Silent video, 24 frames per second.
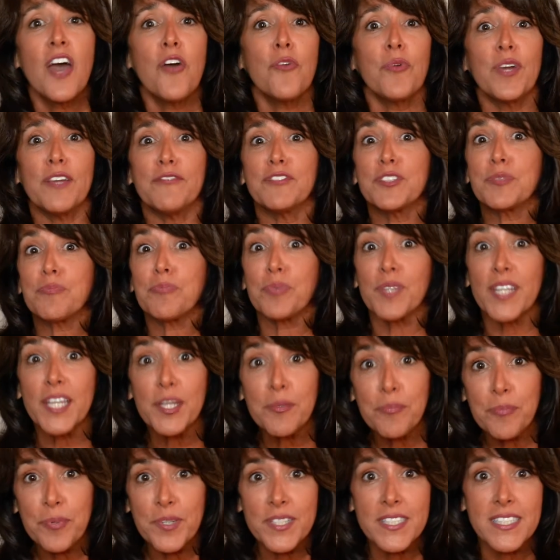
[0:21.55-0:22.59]
We've
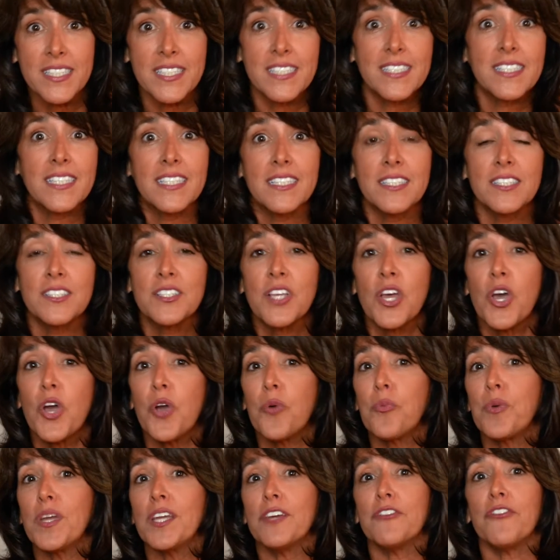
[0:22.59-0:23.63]
split businesses.
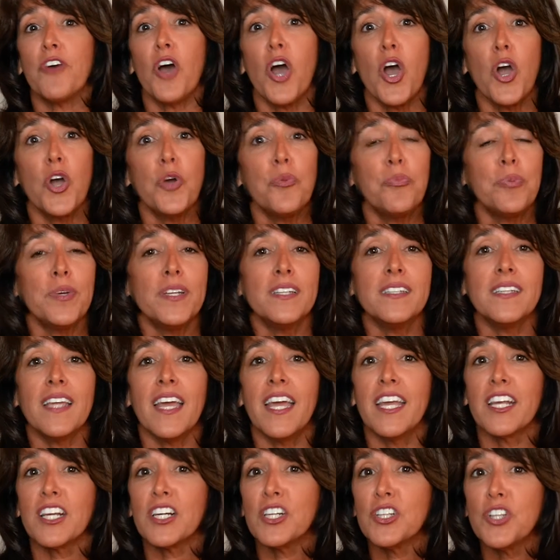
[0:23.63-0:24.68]
We have opened
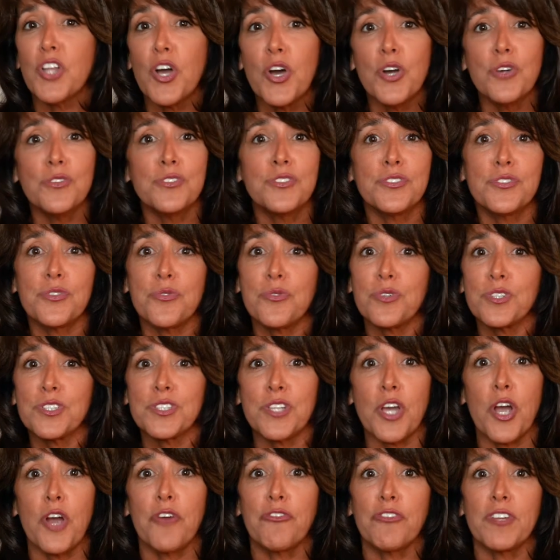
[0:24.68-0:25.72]
and closed stores
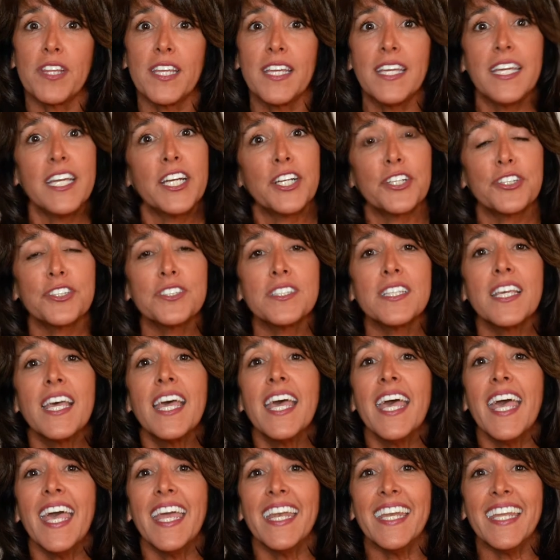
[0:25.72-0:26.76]
over the years,
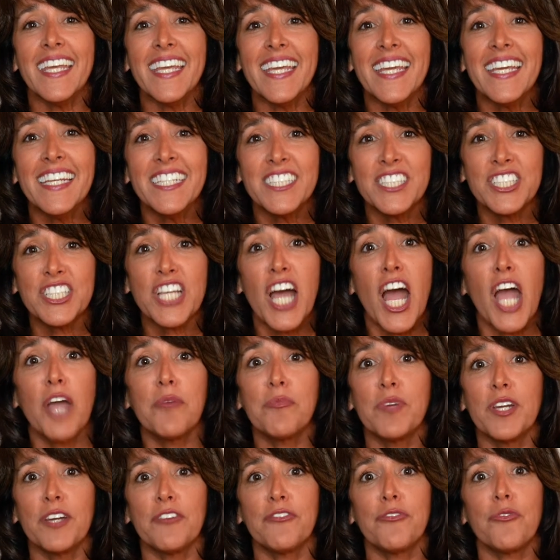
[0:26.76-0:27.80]
and each time
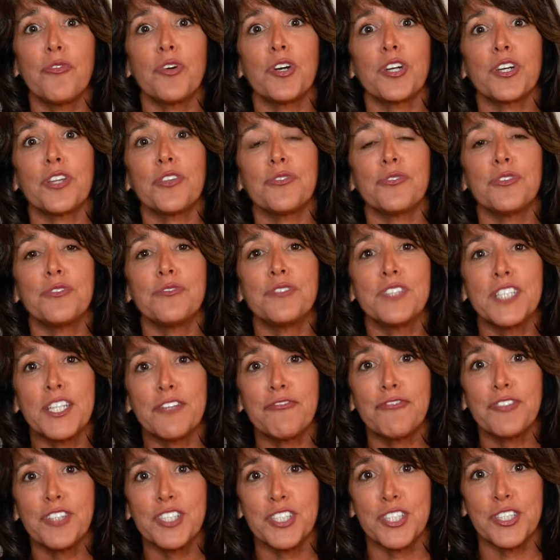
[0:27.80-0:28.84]
we have worked through
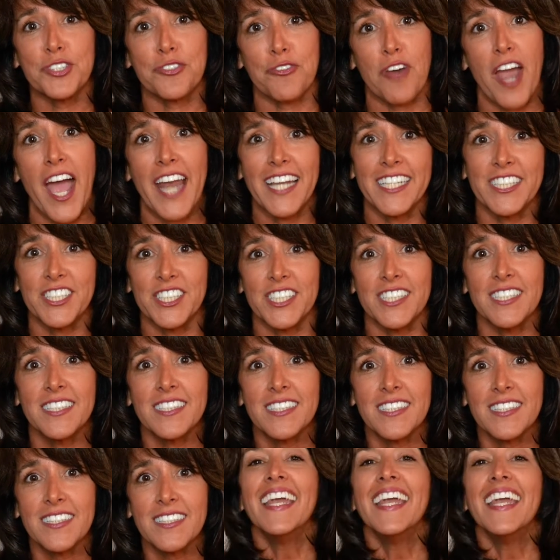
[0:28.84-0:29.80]
different strategies.